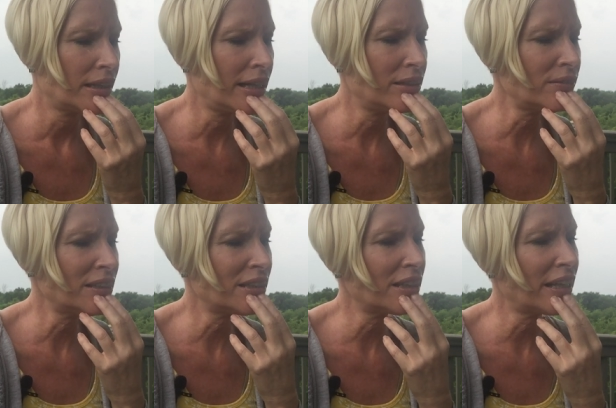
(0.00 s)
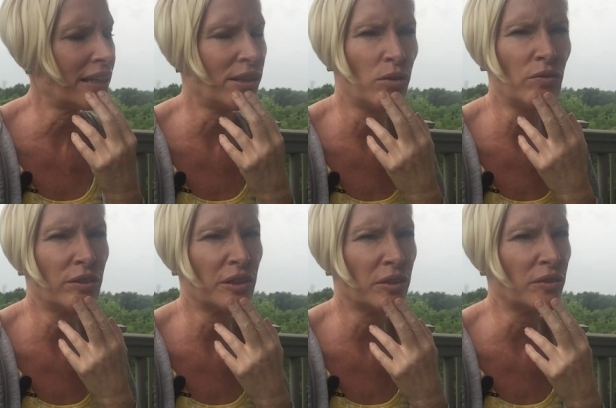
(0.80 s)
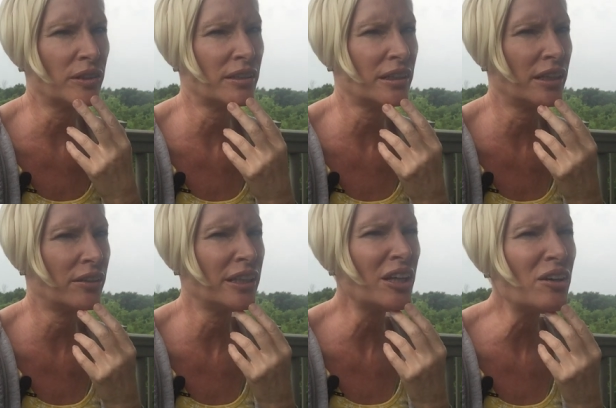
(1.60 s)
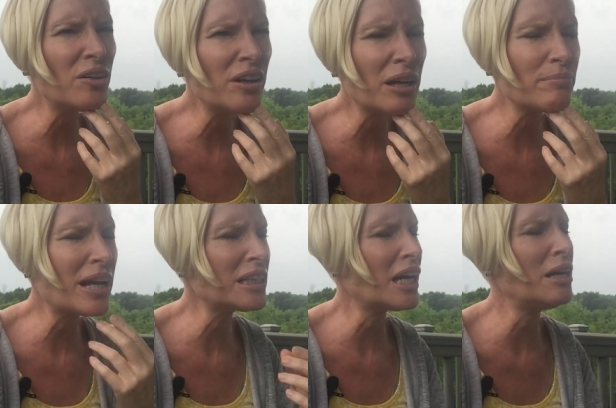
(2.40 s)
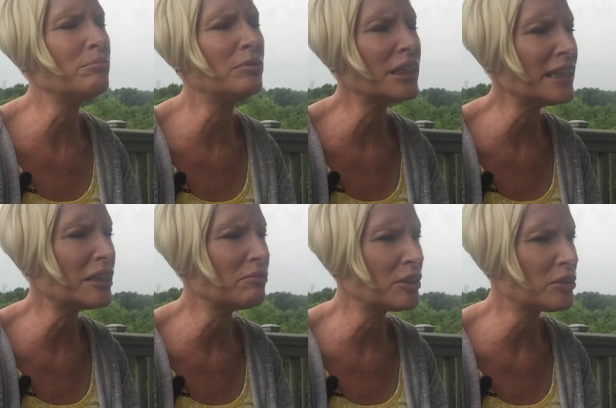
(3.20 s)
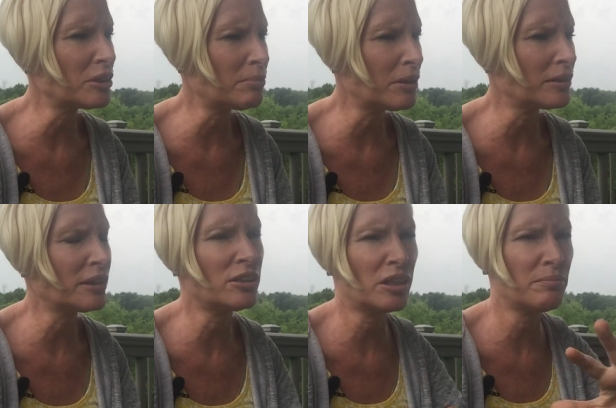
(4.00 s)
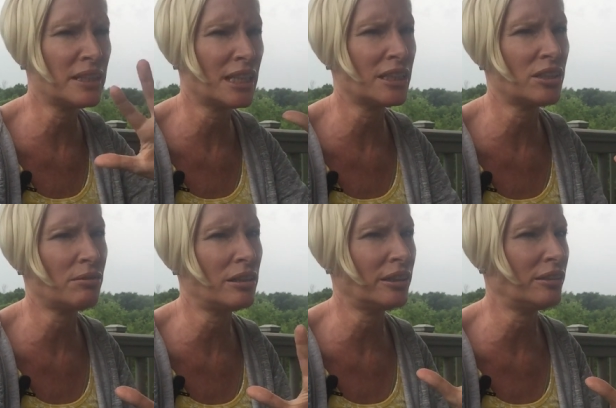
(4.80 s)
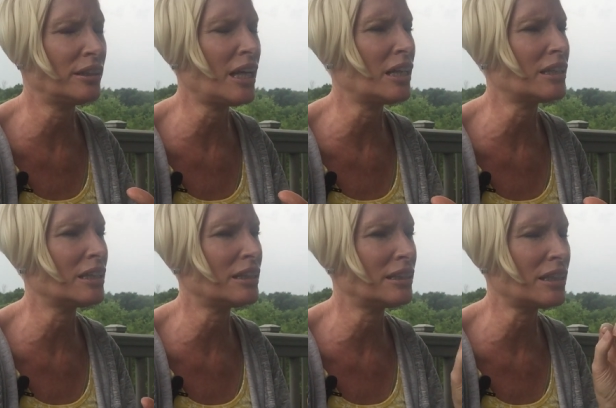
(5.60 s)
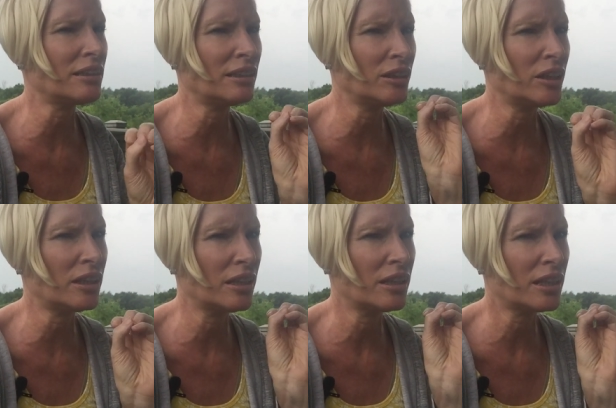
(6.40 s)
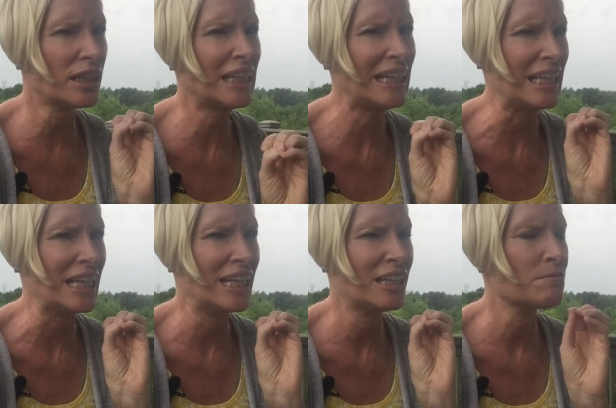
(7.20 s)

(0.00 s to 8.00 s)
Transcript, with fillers: I don't see like an overdose scenario. I'm not. I'm really confused about the circumstances surrounding your death because it doesn't look clean.